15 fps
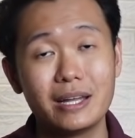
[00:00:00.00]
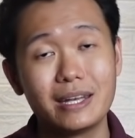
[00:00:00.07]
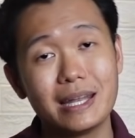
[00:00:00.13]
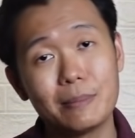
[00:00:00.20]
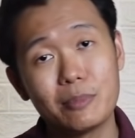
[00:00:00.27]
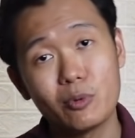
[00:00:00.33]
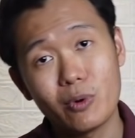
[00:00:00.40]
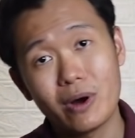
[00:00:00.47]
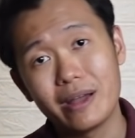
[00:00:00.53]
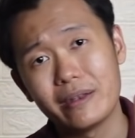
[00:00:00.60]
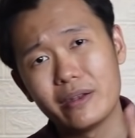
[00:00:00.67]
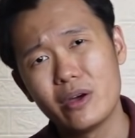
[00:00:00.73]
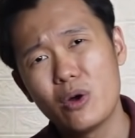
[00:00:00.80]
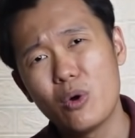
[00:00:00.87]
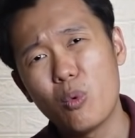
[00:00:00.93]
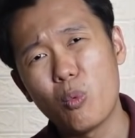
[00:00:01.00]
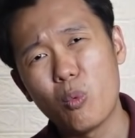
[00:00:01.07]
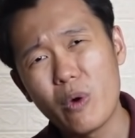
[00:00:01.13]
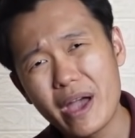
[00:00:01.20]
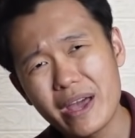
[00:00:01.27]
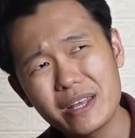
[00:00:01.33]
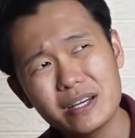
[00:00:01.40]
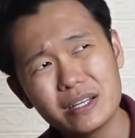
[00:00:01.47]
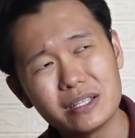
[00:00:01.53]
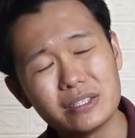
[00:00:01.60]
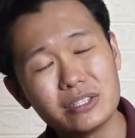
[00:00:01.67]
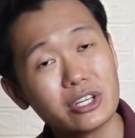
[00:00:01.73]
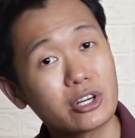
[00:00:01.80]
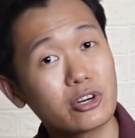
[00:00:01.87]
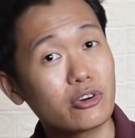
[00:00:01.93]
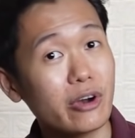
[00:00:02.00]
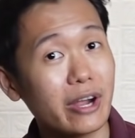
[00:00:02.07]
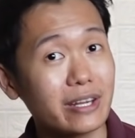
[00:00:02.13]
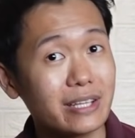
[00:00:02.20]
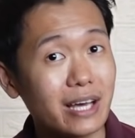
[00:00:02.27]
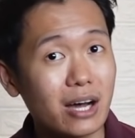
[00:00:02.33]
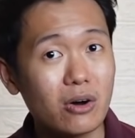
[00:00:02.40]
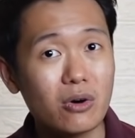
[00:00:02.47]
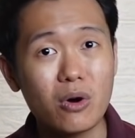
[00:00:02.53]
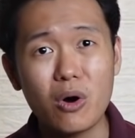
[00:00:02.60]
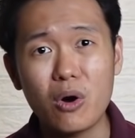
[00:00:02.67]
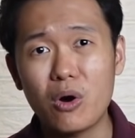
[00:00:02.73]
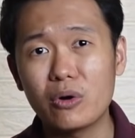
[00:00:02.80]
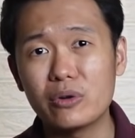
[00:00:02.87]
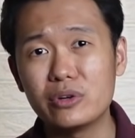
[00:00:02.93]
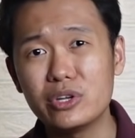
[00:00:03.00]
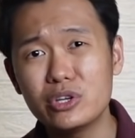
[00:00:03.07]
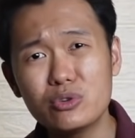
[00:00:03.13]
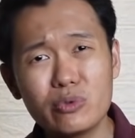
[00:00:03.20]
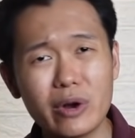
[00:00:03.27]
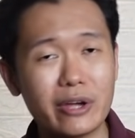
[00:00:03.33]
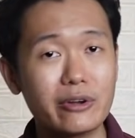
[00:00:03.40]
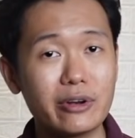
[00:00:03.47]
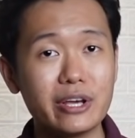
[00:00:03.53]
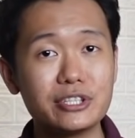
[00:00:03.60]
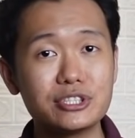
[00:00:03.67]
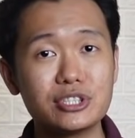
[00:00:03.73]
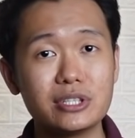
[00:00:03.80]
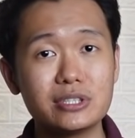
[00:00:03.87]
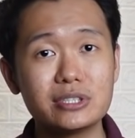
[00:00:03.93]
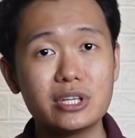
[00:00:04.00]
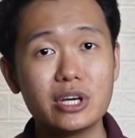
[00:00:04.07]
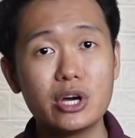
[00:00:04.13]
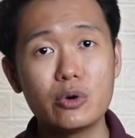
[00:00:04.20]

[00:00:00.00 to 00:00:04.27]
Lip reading: Number 1, whether the crackdown or new regulations